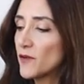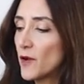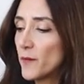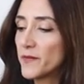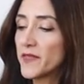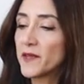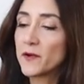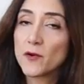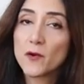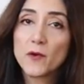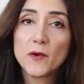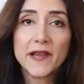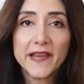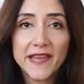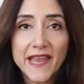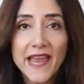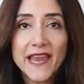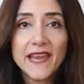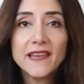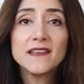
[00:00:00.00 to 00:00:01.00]
from The Row
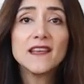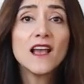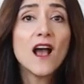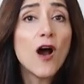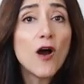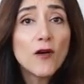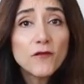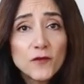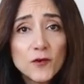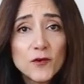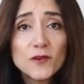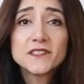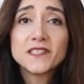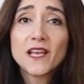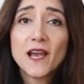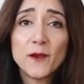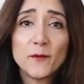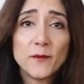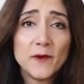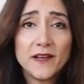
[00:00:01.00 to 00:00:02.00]
again? Of course
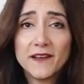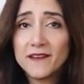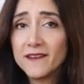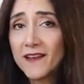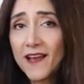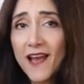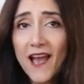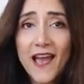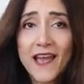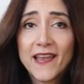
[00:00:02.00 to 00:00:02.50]
I will.